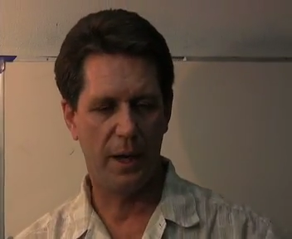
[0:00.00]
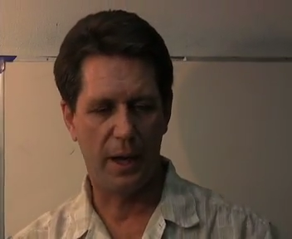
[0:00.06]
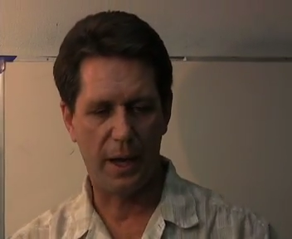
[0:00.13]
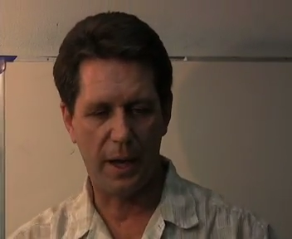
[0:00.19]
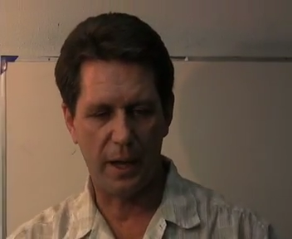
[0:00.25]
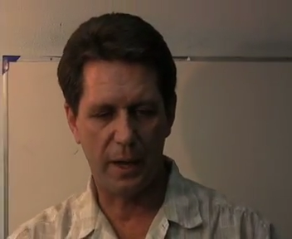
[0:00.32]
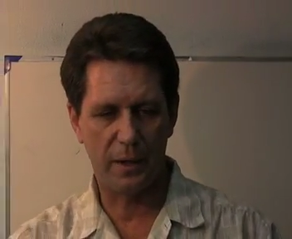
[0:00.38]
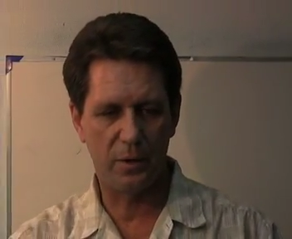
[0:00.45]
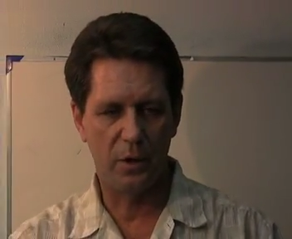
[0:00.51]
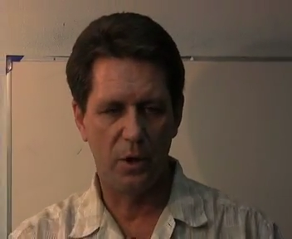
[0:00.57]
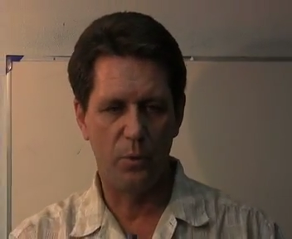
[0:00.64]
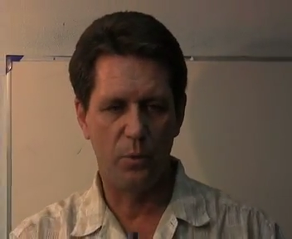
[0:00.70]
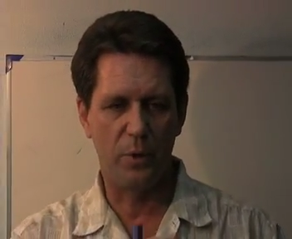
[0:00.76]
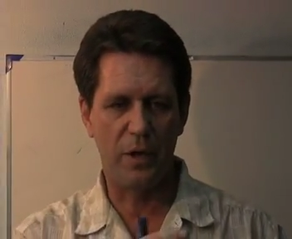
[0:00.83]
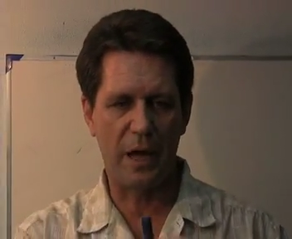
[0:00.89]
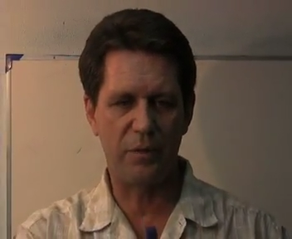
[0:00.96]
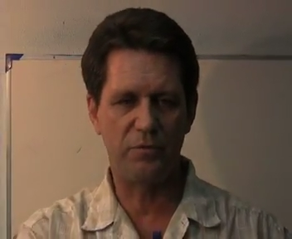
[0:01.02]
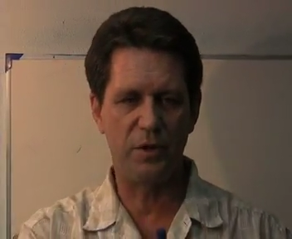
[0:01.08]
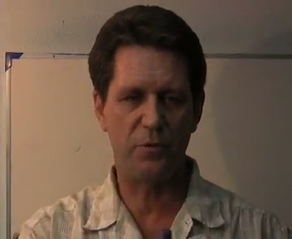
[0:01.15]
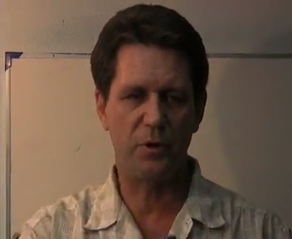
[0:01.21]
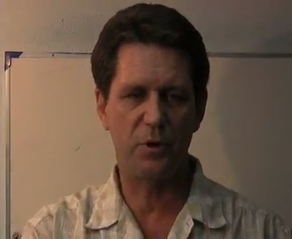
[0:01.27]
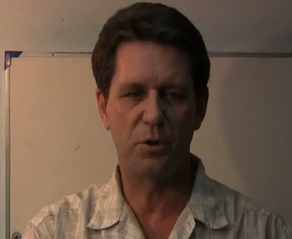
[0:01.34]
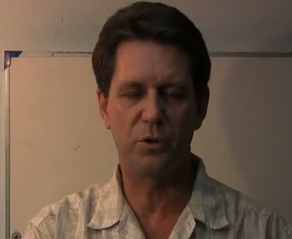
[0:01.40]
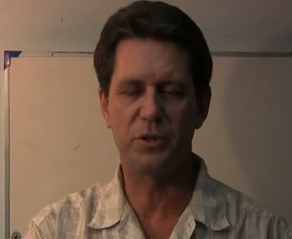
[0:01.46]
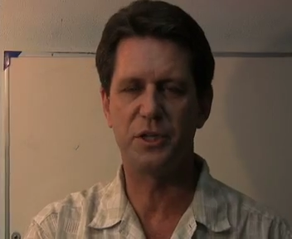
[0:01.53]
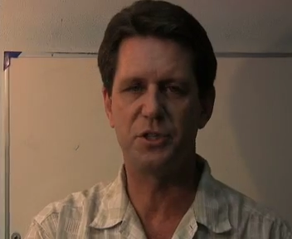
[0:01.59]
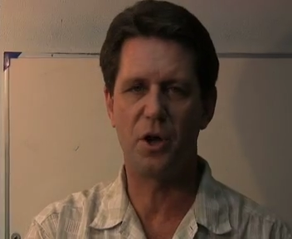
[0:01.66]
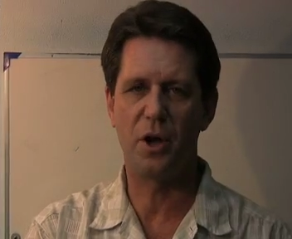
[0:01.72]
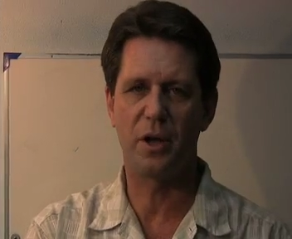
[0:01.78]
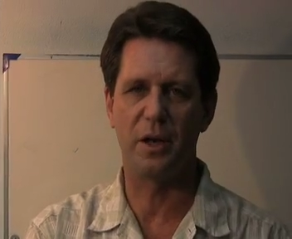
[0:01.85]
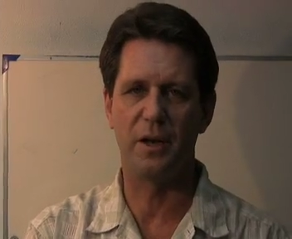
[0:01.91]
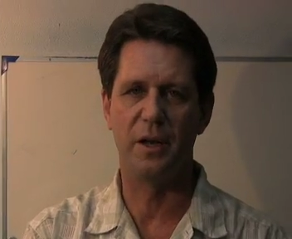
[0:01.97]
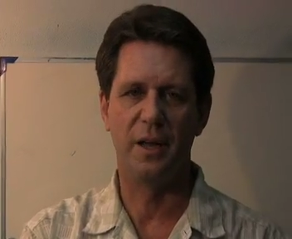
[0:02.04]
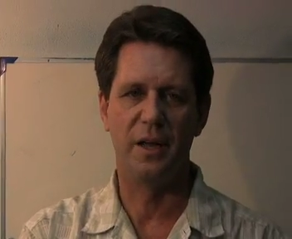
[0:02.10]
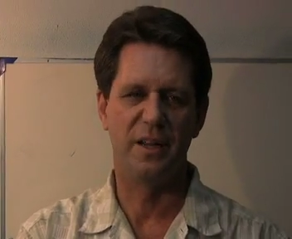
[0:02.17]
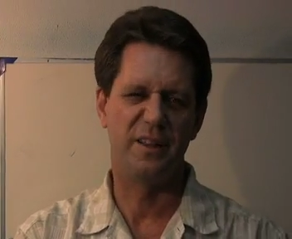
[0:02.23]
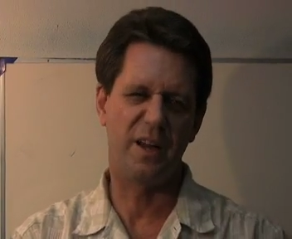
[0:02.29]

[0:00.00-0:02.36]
and we have difficulty talking.